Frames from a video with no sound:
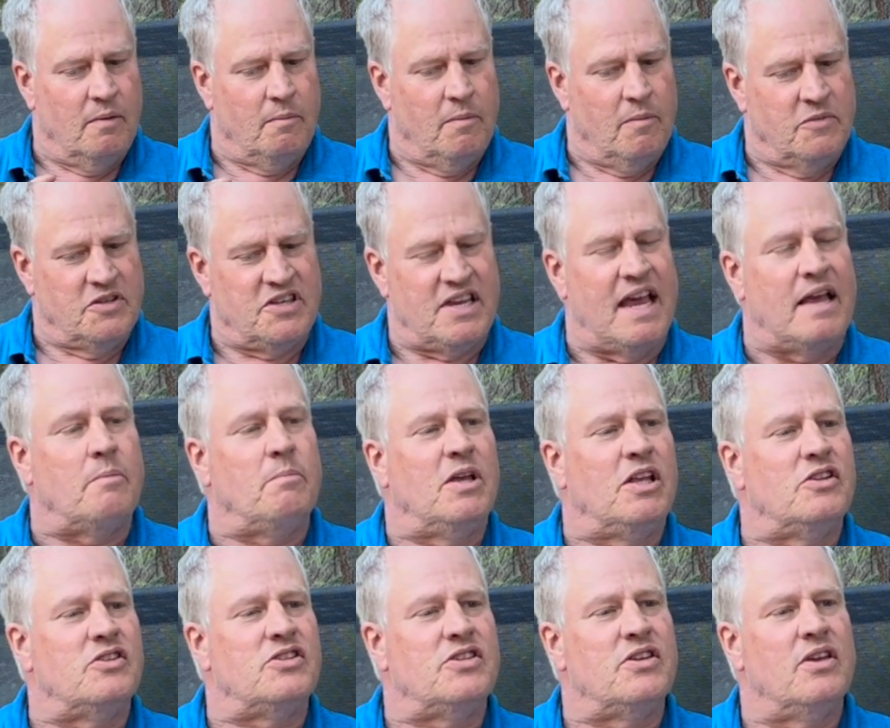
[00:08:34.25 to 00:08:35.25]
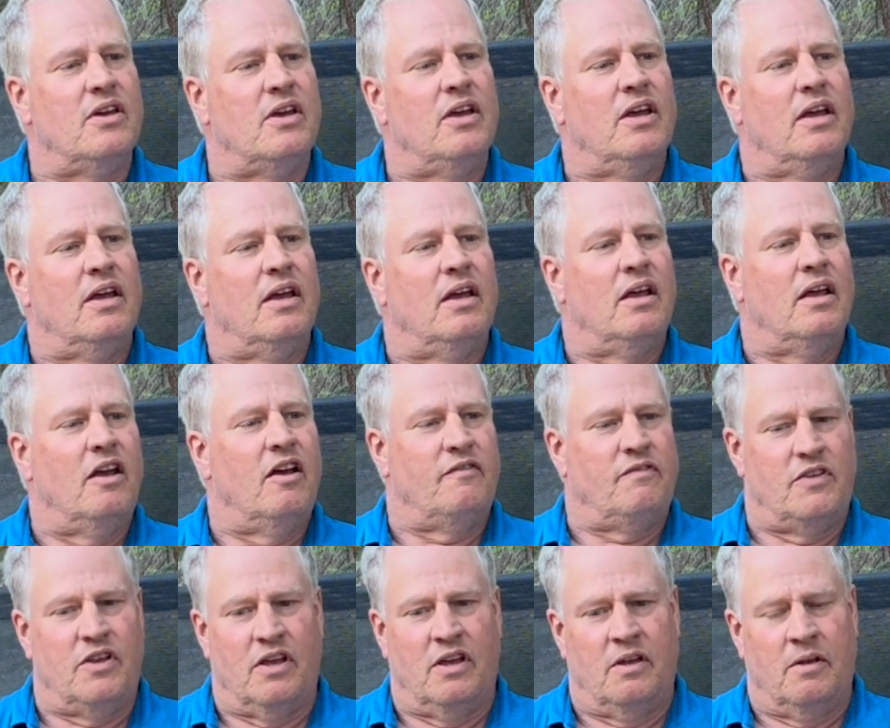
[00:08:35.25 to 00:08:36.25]
segments of
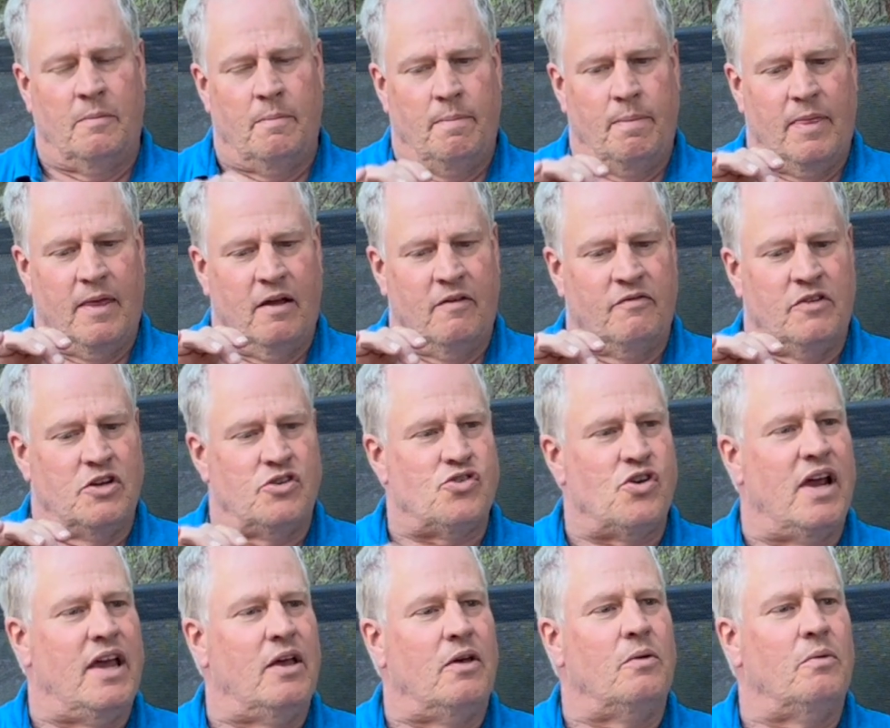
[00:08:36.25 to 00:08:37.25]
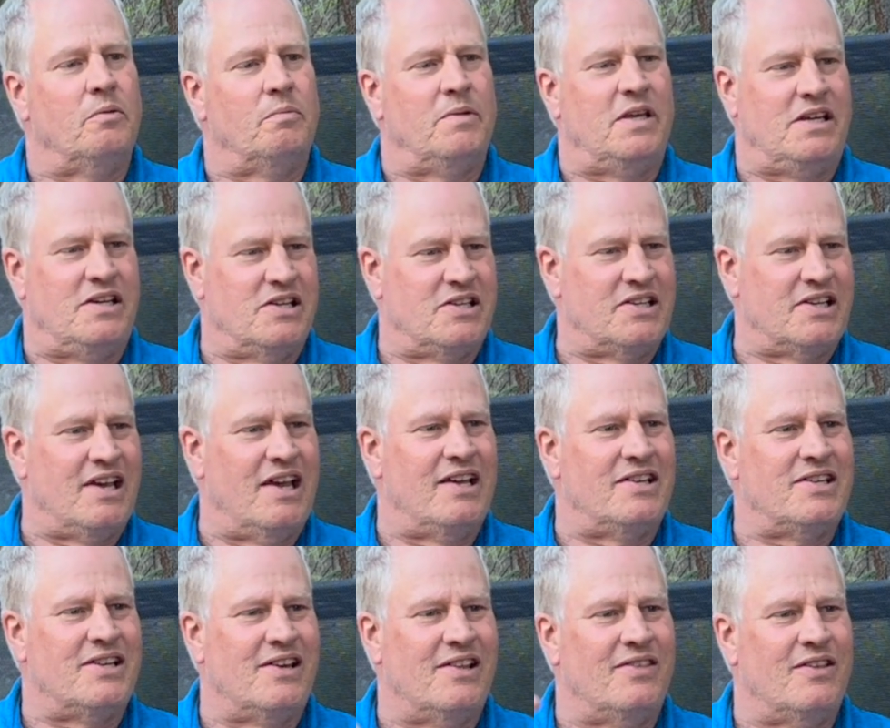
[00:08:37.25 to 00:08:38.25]
the trail will be
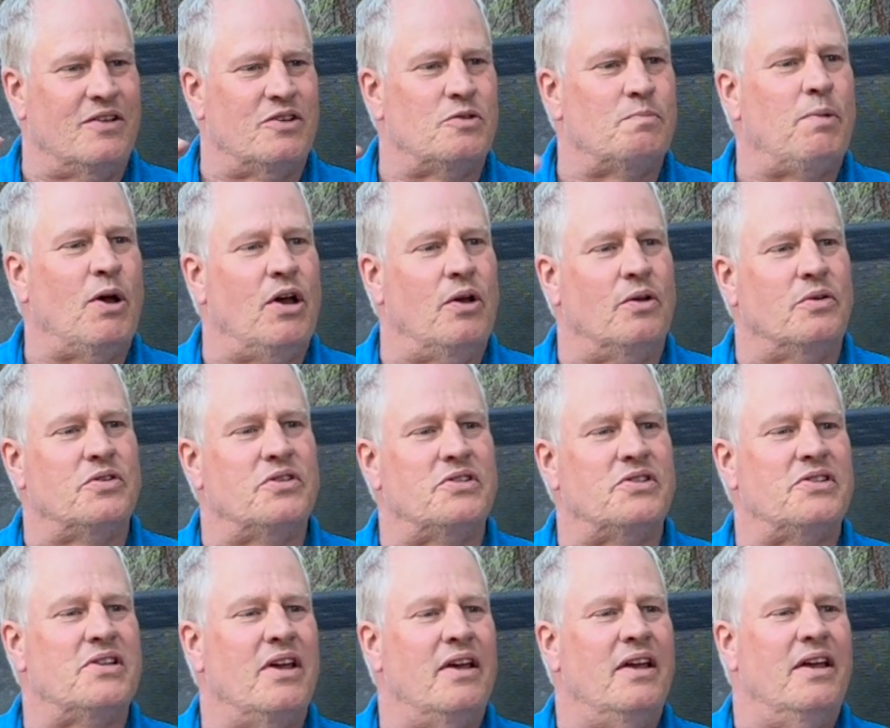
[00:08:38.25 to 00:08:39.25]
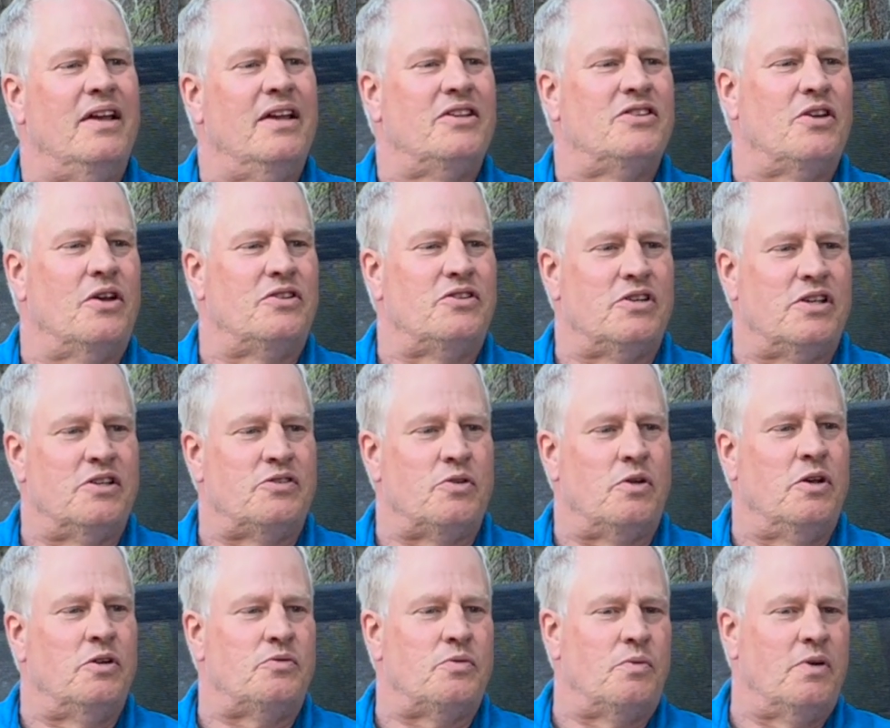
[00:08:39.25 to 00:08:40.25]
discussed in those posts. So
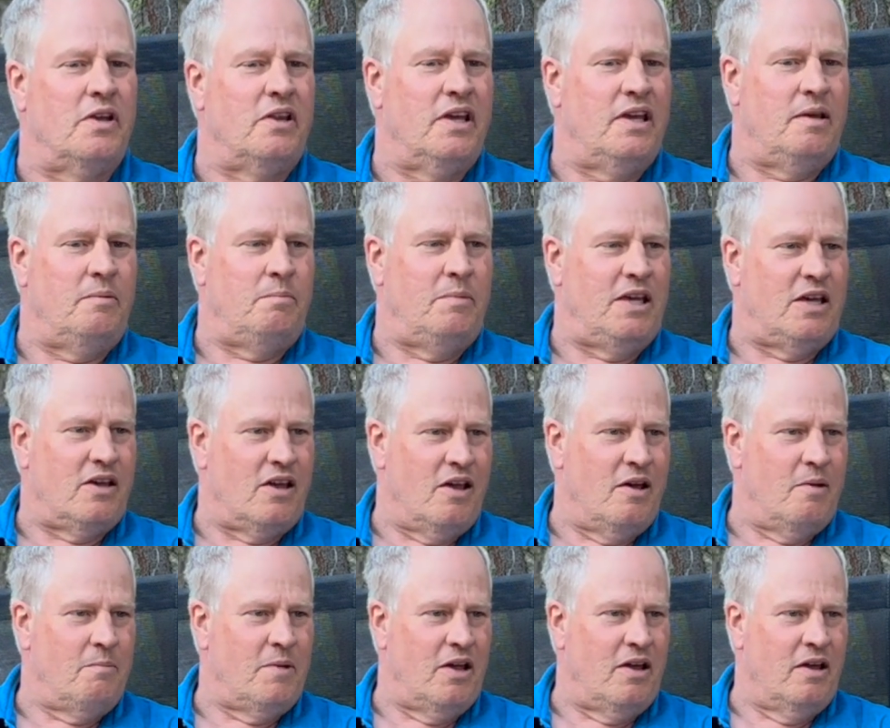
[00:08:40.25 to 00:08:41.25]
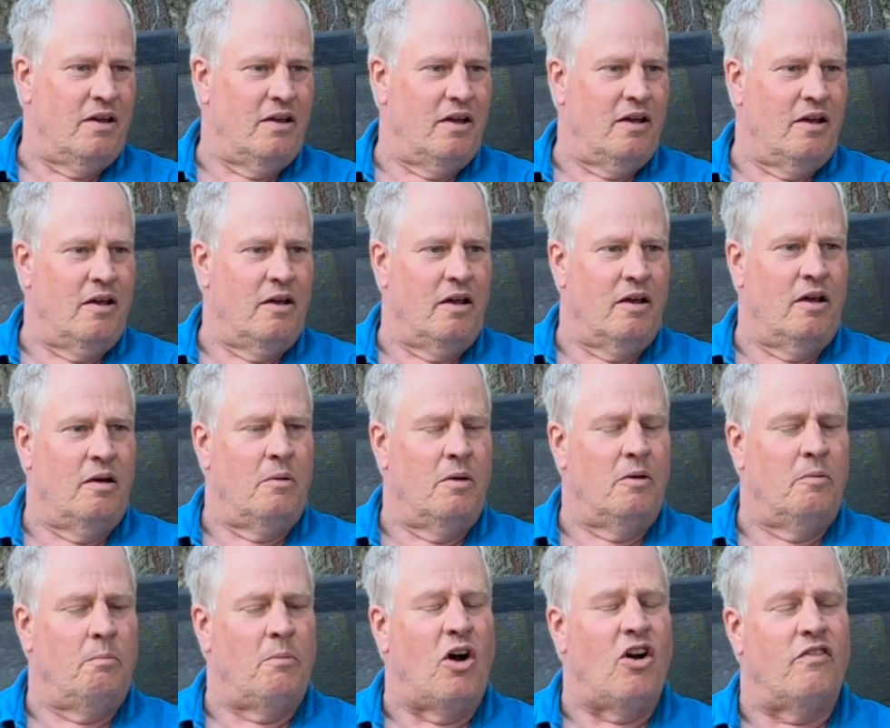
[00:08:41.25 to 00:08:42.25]
it's really become a
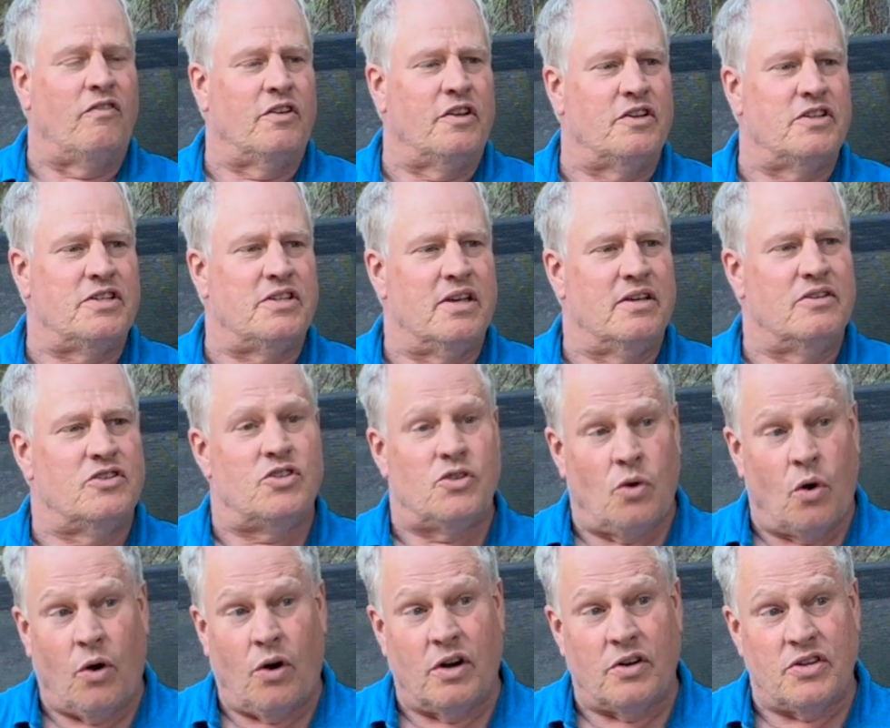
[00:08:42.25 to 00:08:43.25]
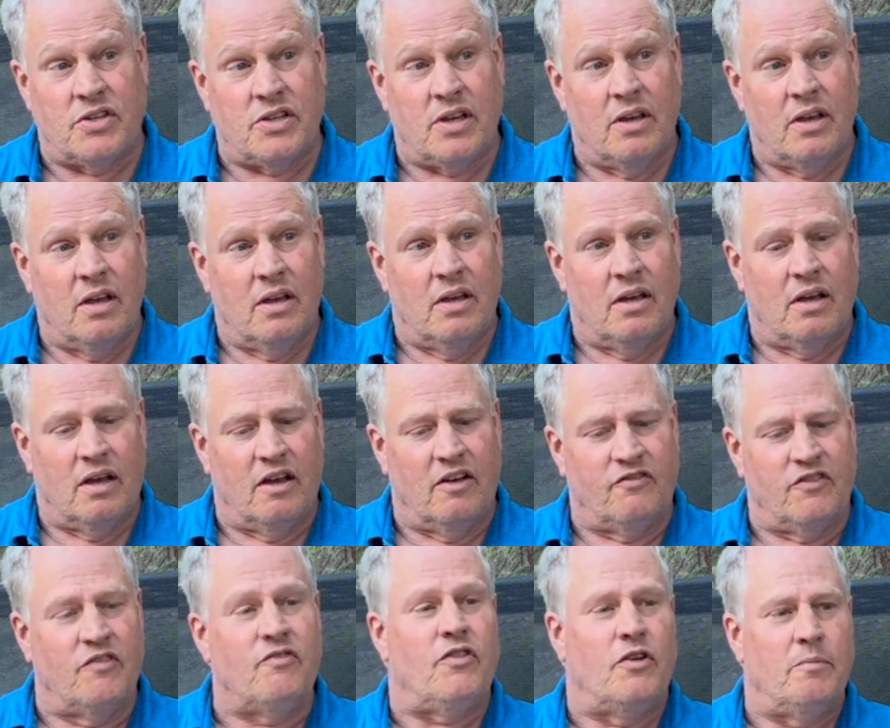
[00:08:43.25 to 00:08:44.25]
marvelous source of
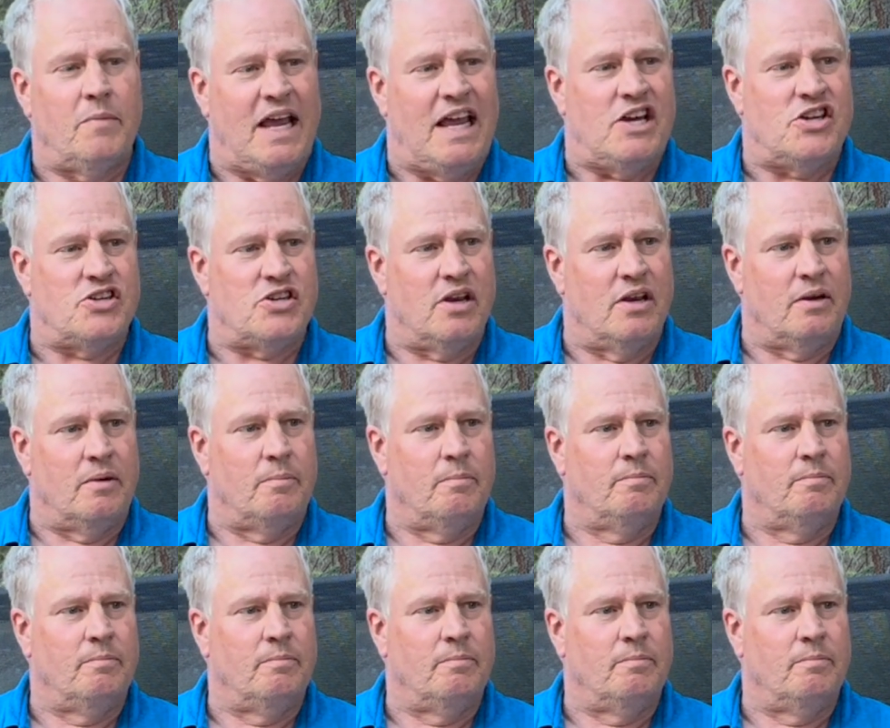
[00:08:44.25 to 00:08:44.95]
information.